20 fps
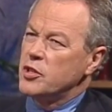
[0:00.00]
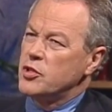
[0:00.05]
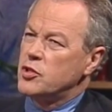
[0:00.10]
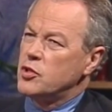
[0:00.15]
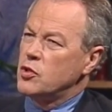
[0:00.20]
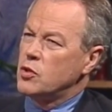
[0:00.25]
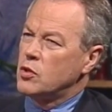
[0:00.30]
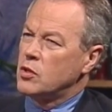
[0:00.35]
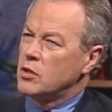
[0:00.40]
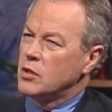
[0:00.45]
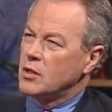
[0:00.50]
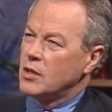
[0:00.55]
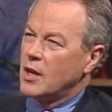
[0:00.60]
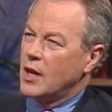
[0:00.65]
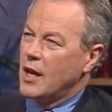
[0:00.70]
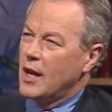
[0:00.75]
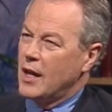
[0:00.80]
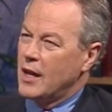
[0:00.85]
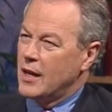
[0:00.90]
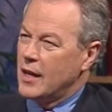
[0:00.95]
is your
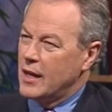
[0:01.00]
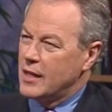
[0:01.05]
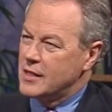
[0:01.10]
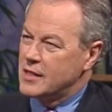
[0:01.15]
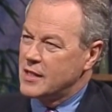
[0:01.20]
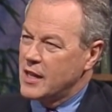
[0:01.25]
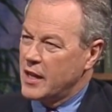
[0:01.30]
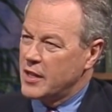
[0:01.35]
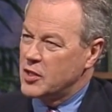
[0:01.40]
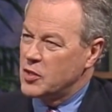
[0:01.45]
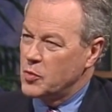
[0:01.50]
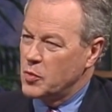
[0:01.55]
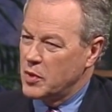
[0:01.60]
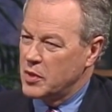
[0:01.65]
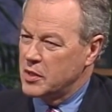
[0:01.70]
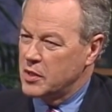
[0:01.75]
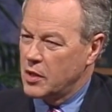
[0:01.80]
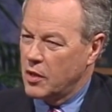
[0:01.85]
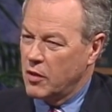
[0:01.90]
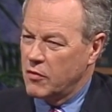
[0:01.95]

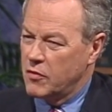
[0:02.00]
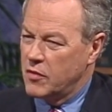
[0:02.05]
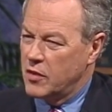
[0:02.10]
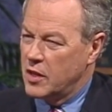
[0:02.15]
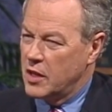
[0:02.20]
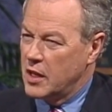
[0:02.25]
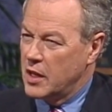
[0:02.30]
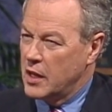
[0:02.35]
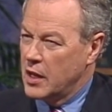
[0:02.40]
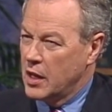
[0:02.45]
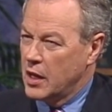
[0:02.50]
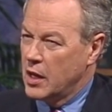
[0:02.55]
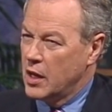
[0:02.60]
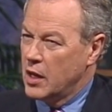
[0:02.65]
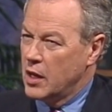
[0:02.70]
assessment of the